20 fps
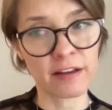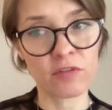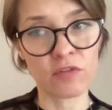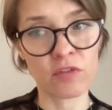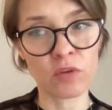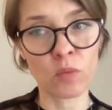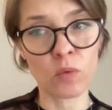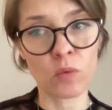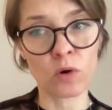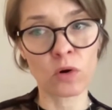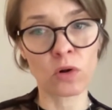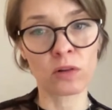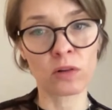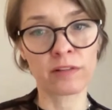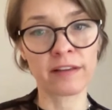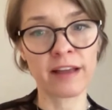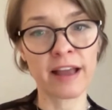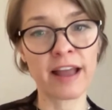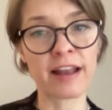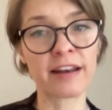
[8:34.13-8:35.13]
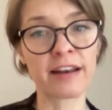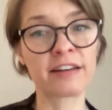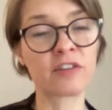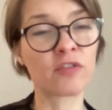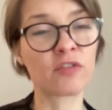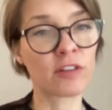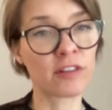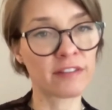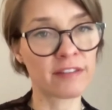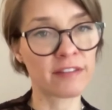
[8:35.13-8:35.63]
of the world and a
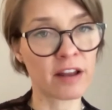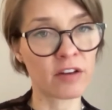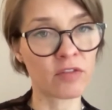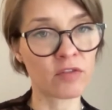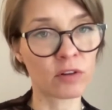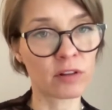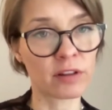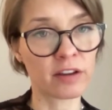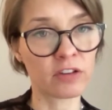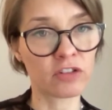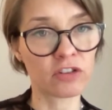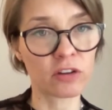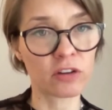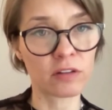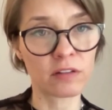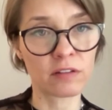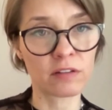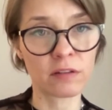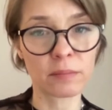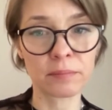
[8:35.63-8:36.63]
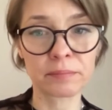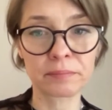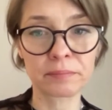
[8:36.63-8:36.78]
different set of relations.